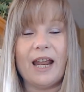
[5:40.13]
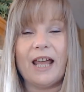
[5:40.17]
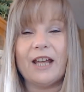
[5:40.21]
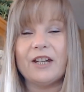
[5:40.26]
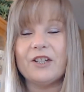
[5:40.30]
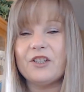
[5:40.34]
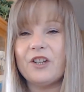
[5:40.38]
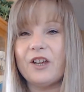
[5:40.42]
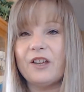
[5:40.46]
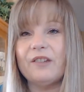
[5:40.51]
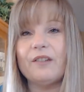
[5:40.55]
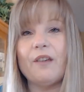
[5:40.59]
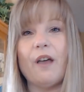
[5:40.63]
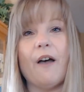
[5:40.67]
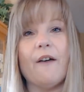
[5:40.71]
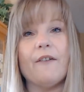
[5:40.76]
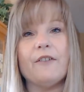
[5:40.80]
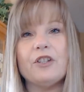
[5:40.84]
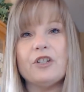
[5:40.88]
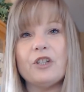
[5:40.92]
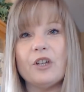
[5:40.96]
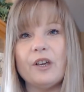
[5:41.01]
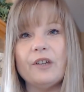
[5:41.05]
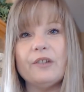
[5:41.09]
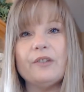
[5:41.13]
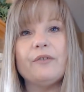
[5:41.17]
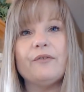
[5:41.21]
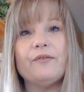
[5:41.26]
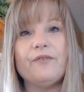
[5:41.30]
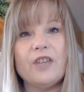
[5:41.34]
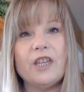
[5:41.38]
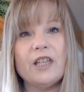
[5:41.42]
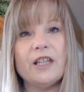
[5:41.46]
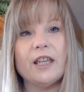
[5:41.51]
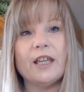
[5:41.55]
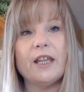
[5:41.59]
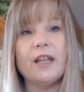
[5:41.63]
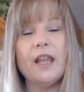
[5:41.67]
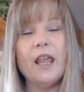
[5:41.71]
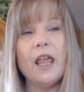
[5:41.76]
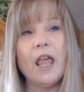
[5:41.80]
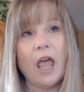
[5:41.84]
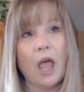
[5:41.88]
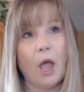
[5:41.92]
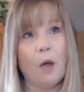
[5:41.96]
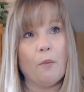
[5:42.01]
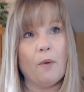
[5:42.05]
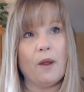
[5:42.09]
I just feel it.
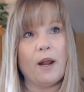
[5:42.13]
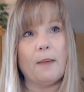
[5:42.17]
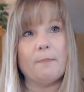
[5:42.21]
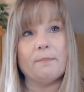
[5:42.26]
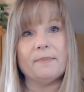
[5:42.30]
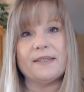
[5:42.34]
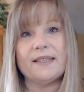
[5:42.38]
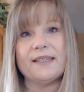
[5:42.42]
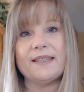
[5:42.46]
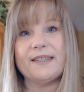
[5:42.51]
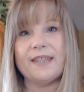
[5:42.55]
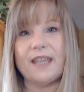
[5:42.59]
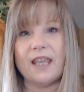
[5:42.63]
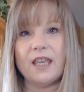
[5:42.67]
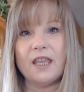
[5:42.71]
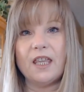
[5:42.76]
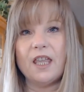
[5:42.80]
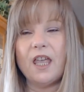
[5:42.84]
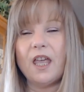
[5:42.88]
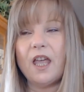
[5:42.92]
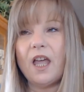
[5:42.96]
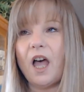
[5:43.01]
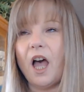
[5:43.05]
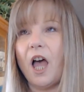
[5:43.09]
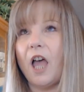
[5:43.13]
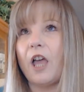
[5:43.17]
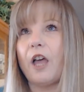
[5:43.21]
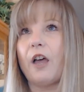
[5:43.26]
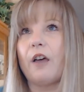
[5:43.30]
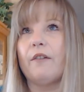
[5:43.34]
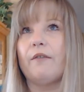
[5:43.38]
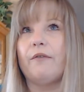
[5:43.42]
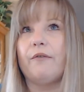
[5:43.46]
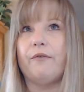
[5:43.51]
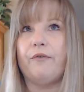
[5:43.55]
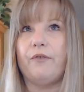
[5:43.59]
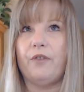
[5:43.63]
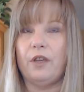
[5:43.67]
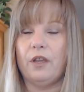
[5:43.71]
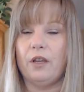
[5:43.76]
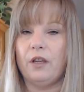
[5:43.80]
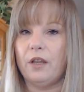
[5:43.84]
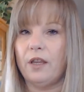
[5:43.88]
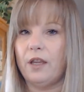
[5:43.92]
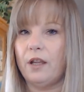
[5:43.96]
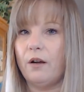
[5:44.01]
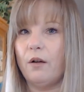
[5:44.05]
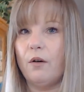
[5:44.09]
And when I'm singing, I could feel it.